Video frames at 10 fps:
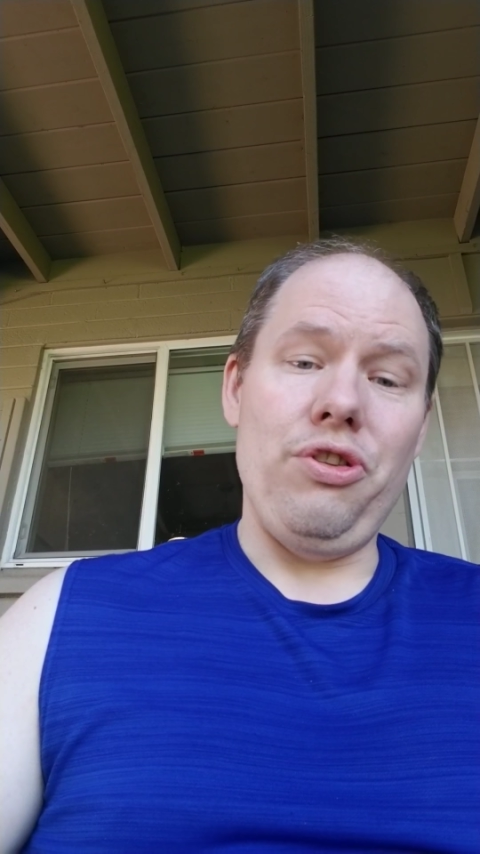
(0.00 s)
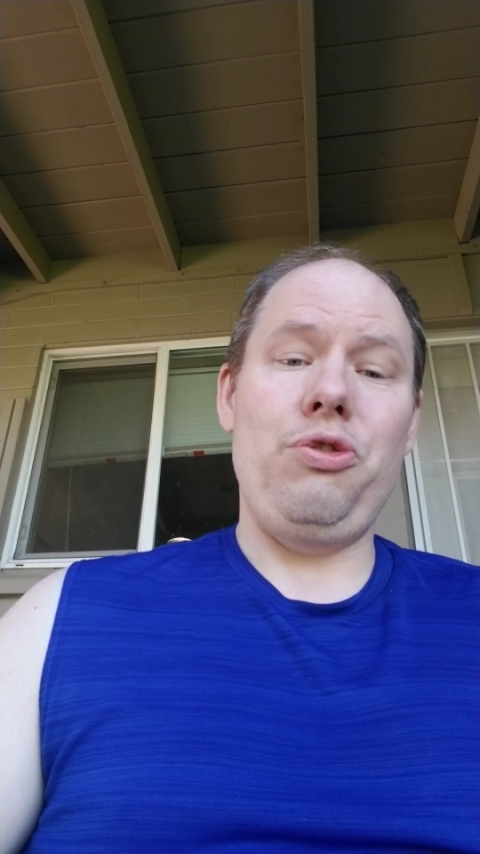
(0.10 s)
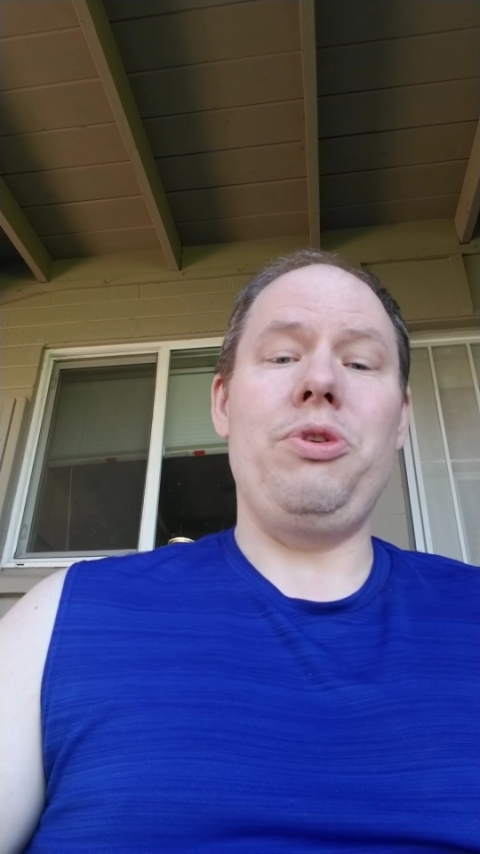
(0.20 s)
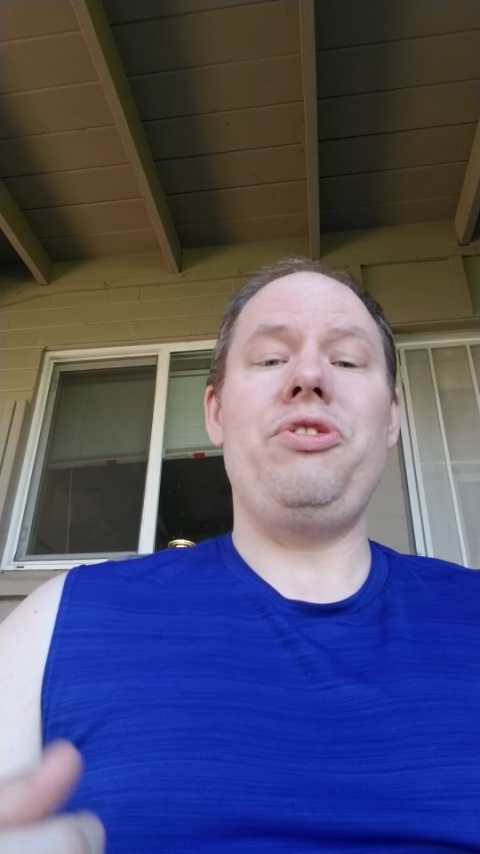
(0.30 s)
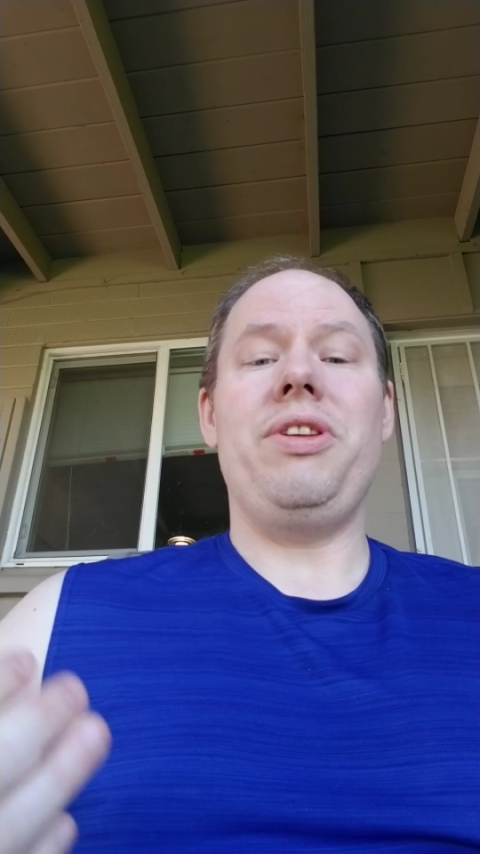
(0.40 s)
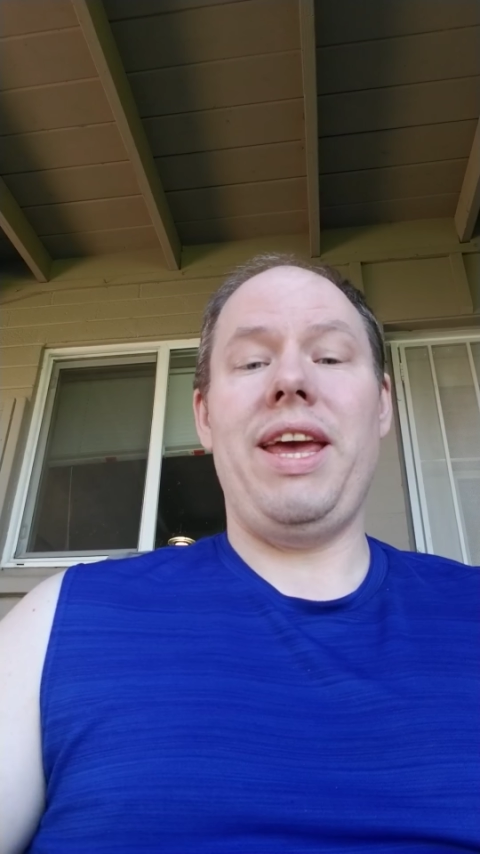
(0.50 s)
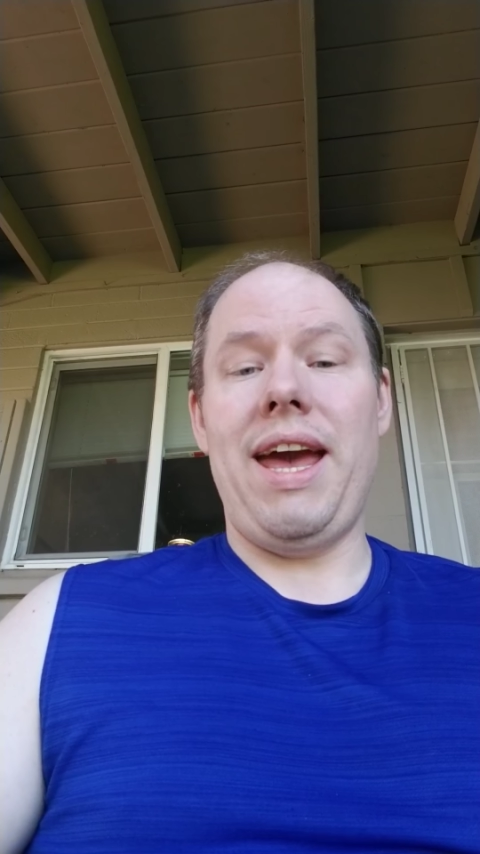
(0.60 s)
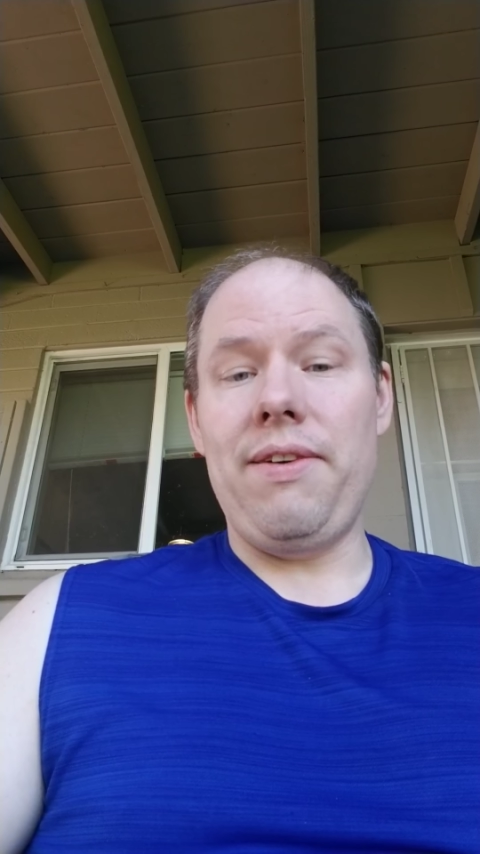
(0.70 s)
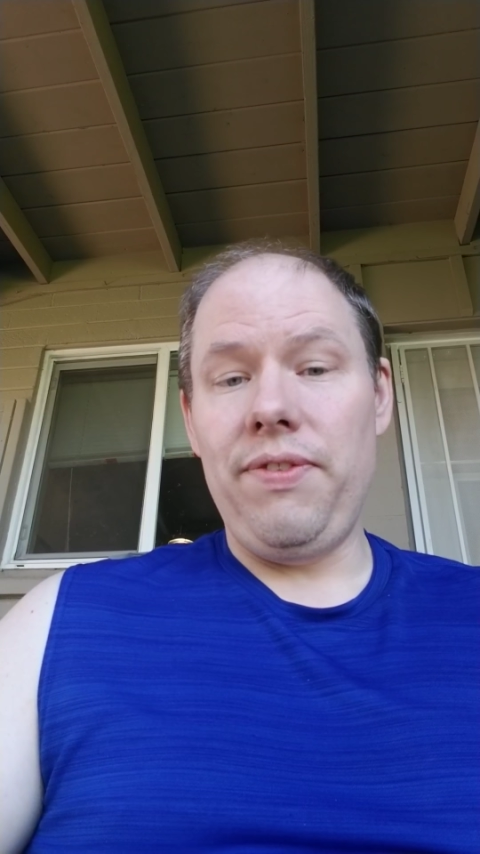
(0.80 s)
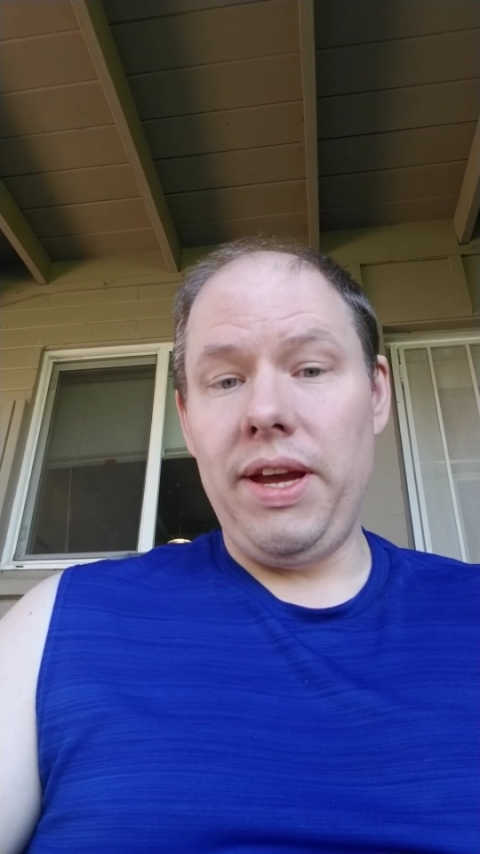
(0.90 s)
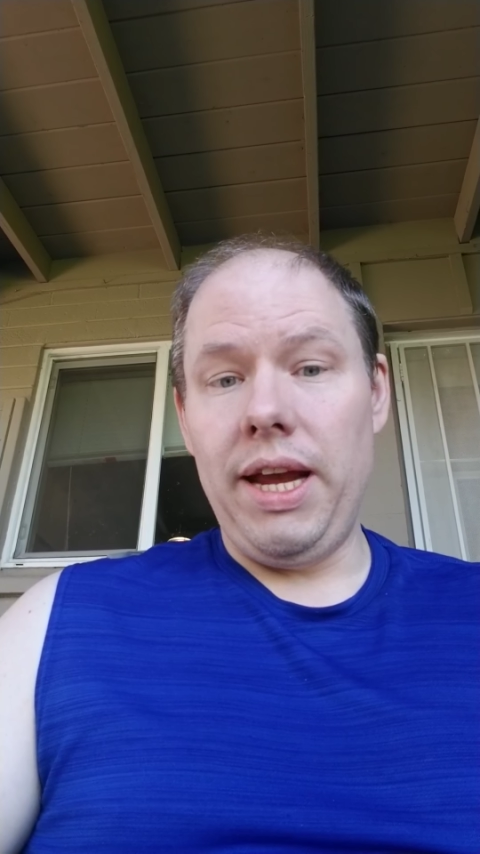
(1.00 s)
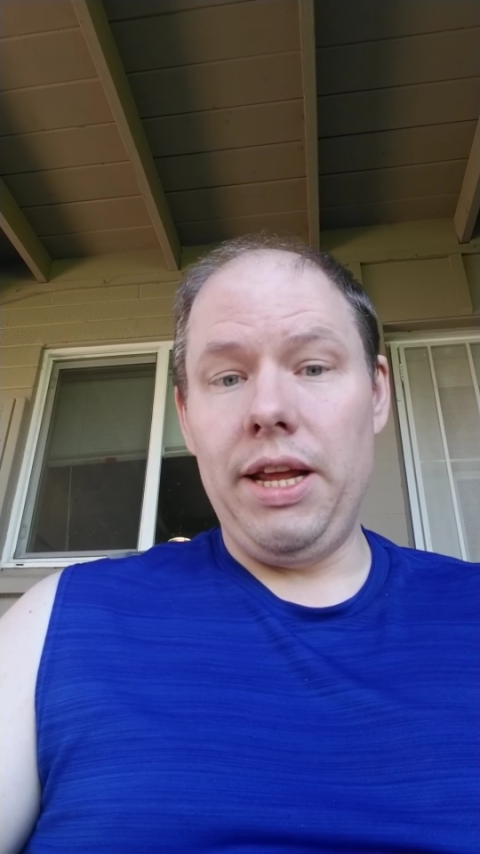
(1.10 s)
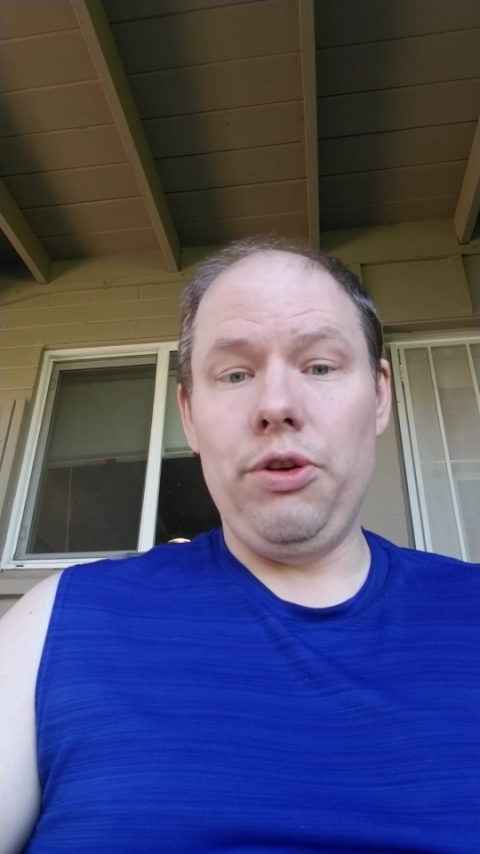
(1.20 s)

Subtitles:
they'll switch to caffeine,